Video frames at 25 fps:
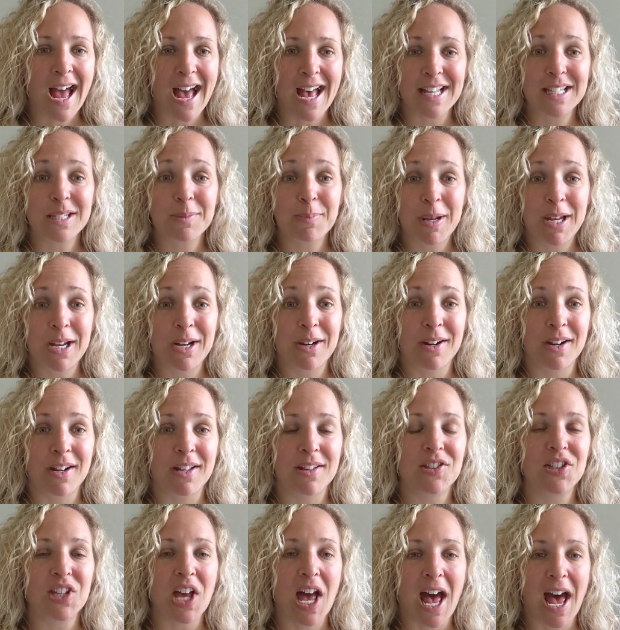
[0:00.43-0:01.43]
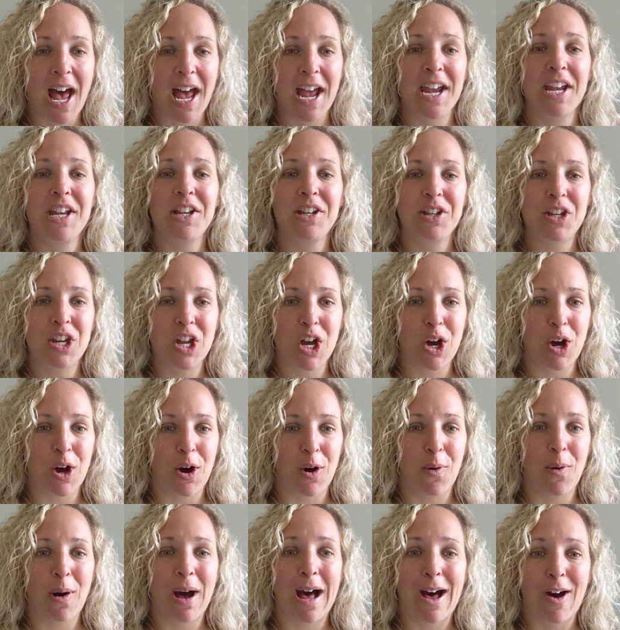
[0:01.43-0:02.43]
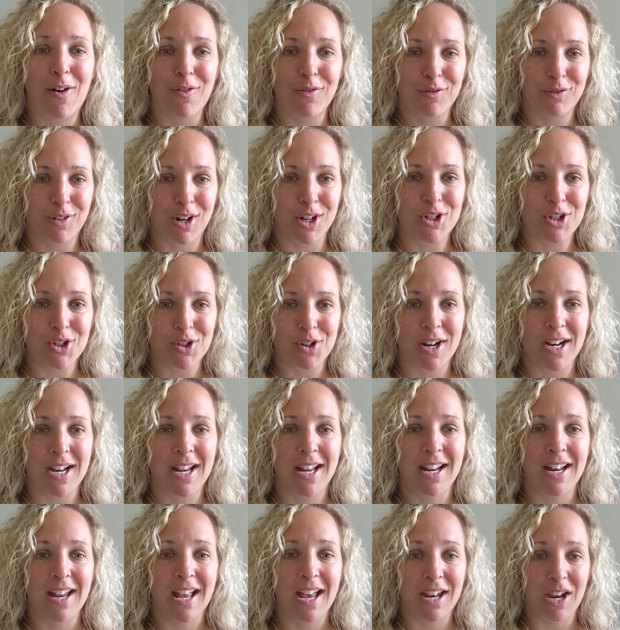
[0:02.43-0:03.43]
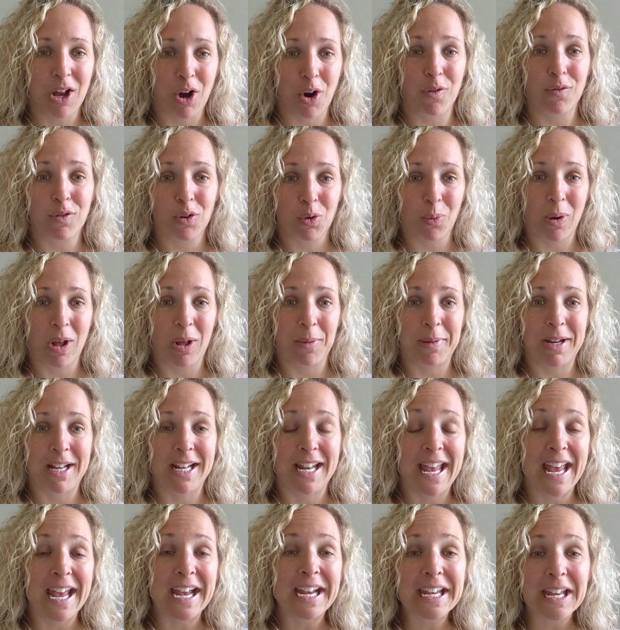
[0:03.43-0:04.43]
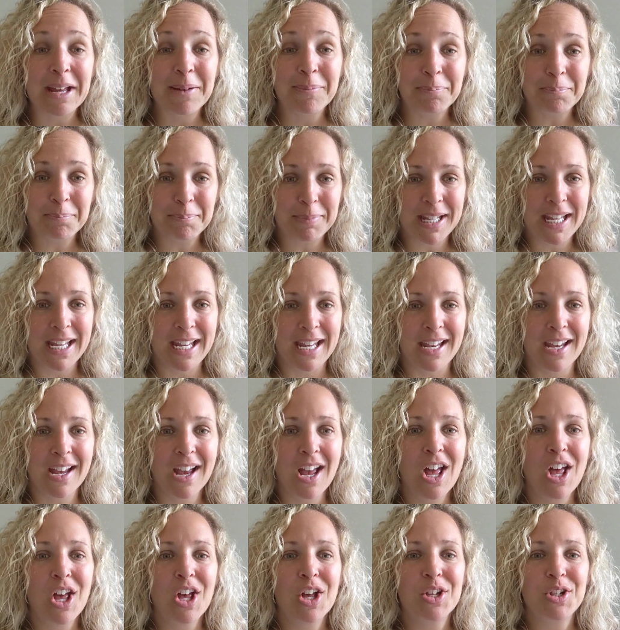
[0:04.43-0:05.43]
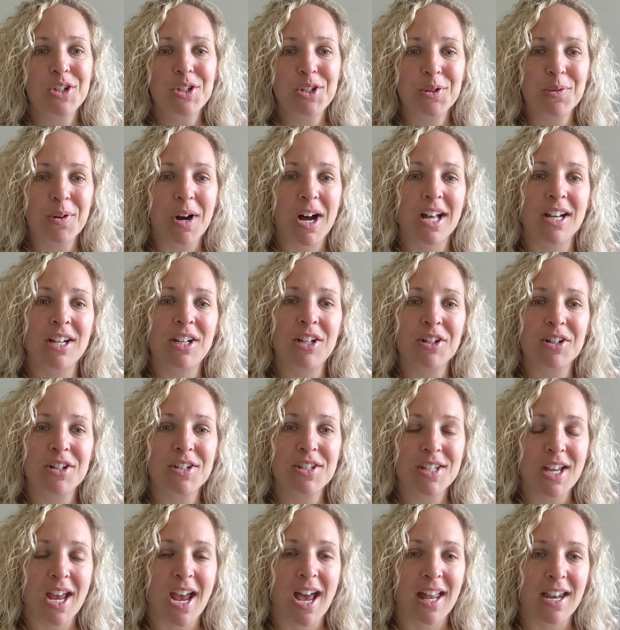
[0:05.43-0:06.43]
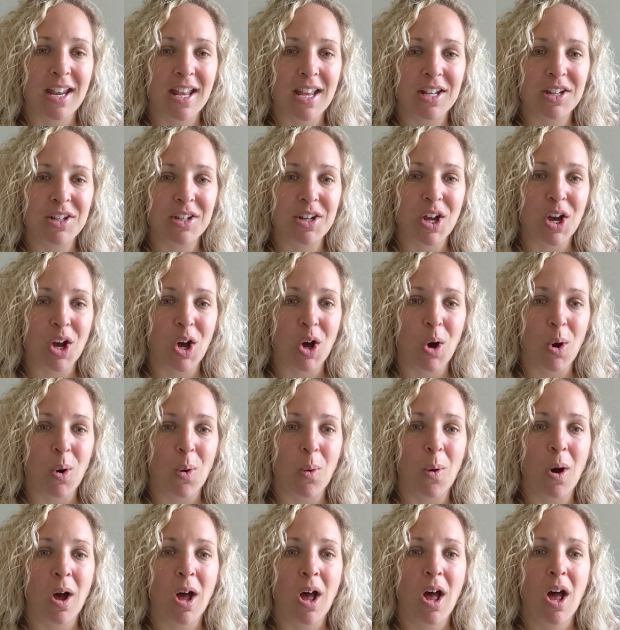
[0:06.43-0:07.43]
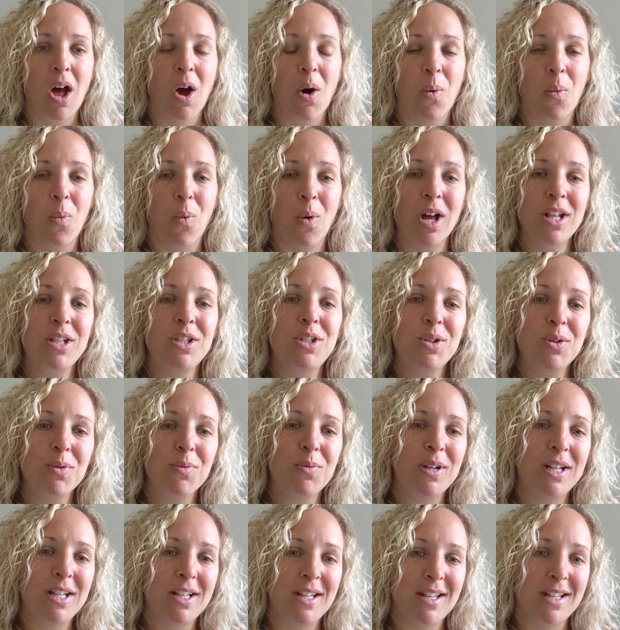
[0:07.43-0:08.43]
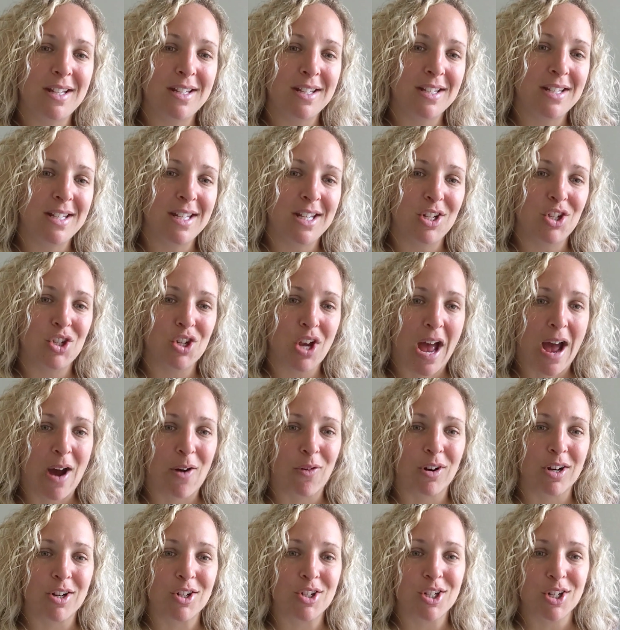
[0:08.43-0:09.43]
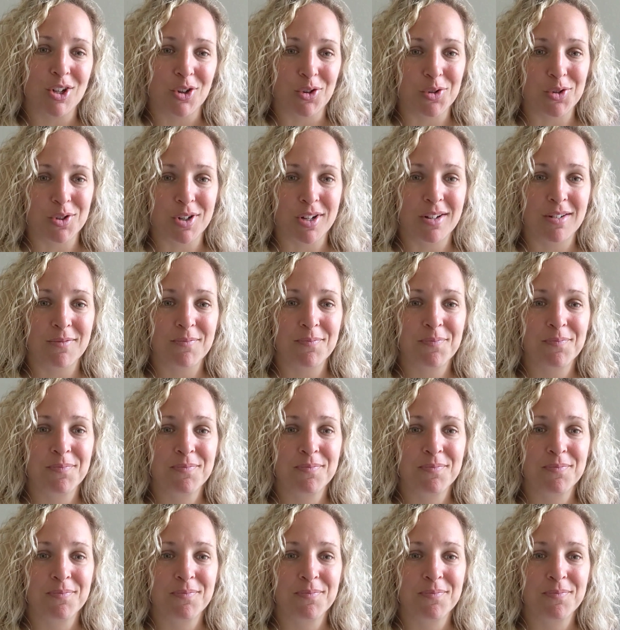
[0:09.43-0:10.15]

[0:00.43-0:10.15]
As parents, I know how frustrating and overwhelming it can be to understand and know what do we need to teach our children.